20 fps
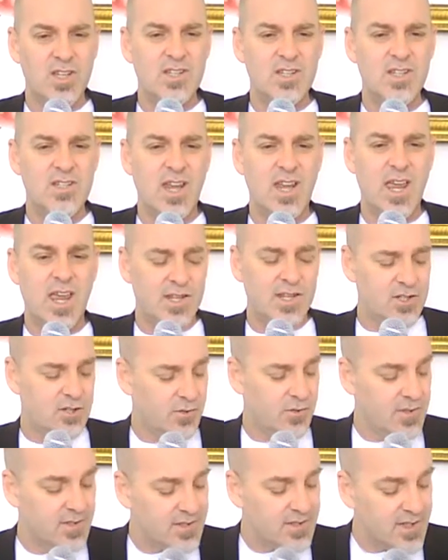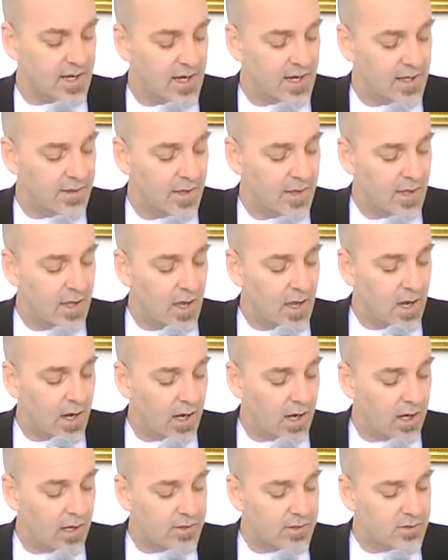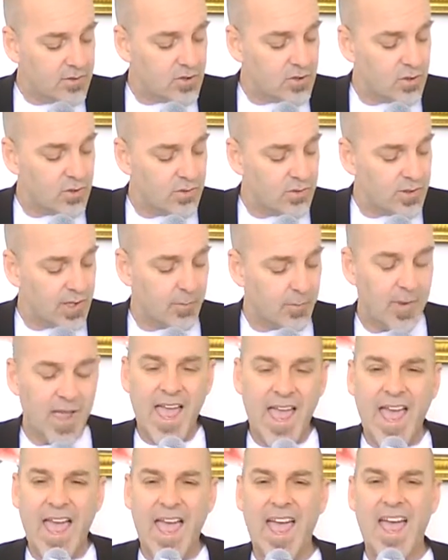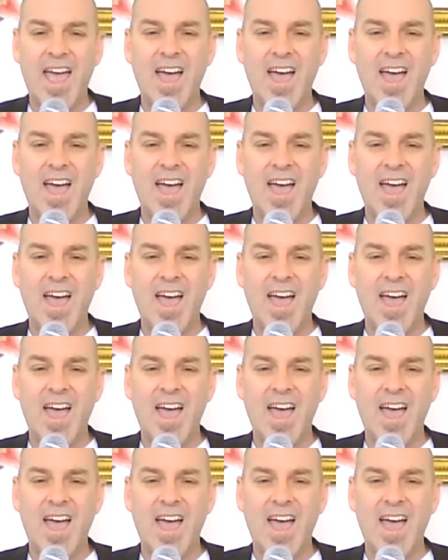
Jesus answering saith unto them,